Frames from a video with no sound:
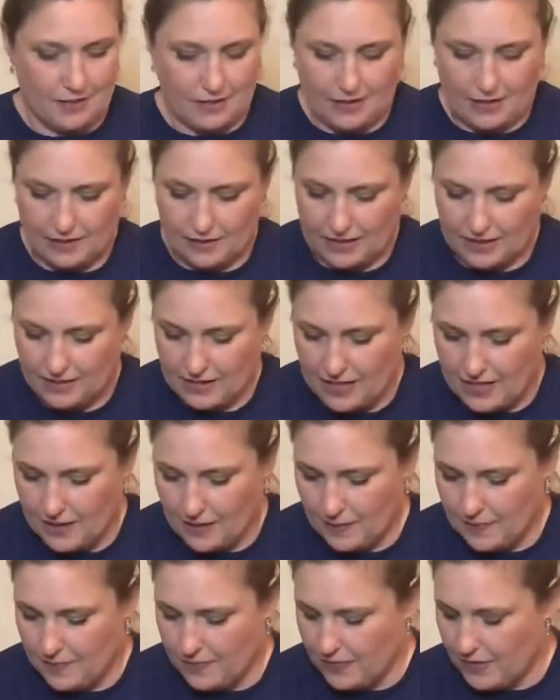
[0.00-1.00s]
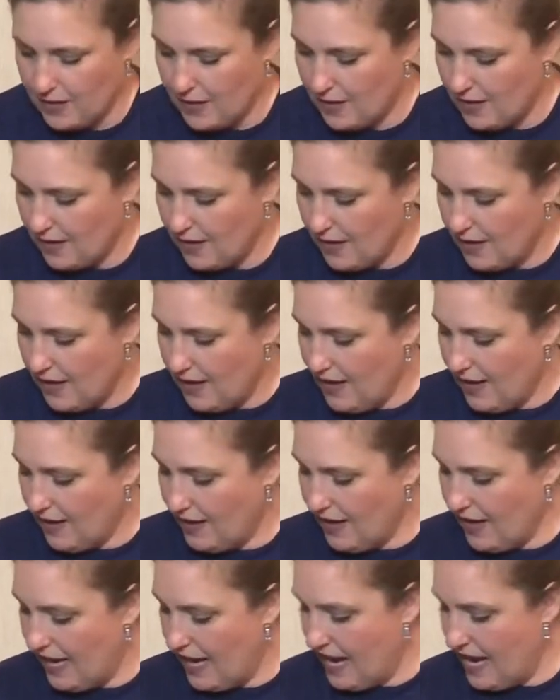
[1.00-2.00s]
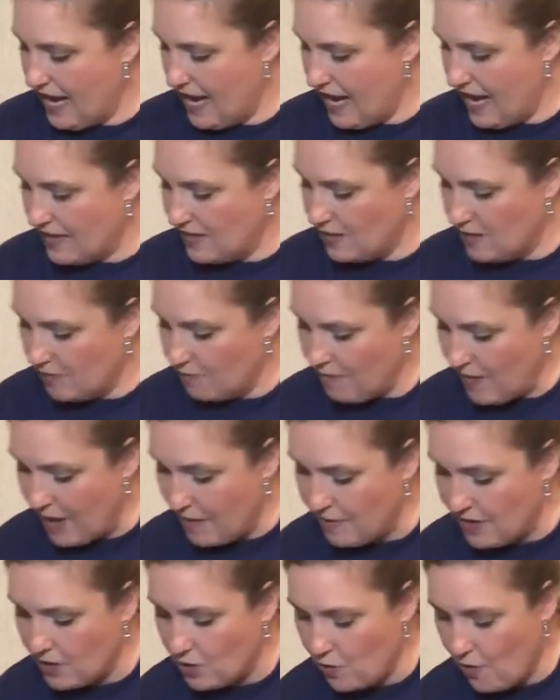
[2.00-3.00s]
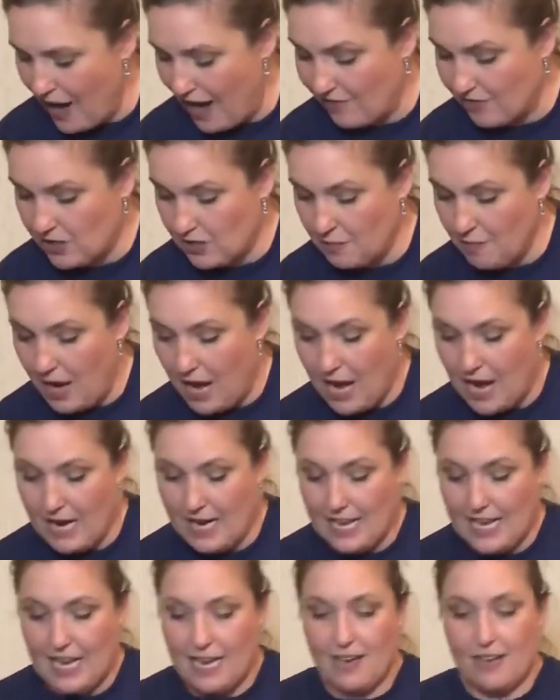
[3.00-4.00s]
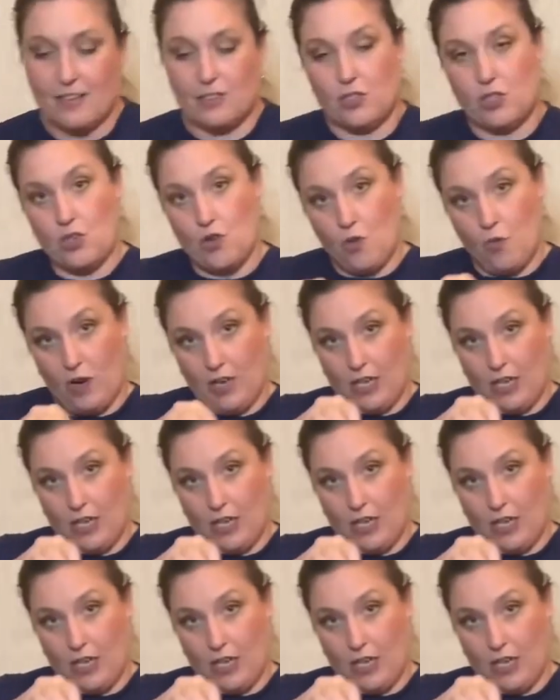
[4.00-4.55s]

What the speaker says: Right there. And maybe you have some honey, so you want a